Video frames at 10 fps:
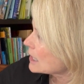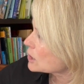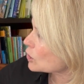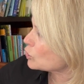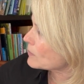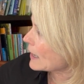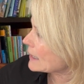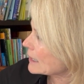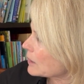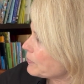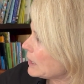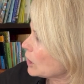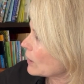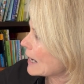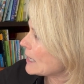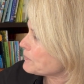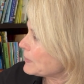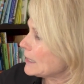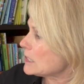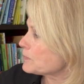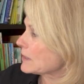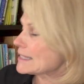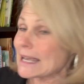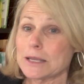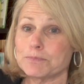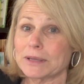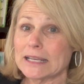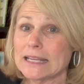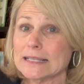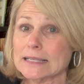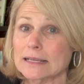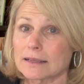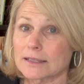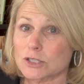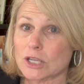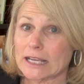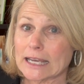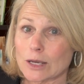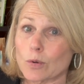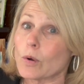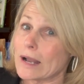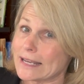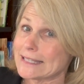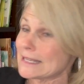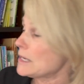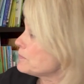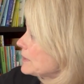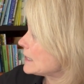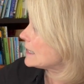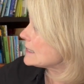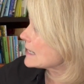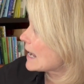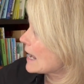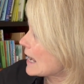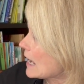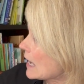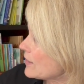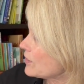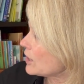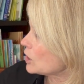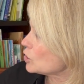So you might get up here, 8 pennies plus 8 pennies. It's going to equal 18 pennies. And then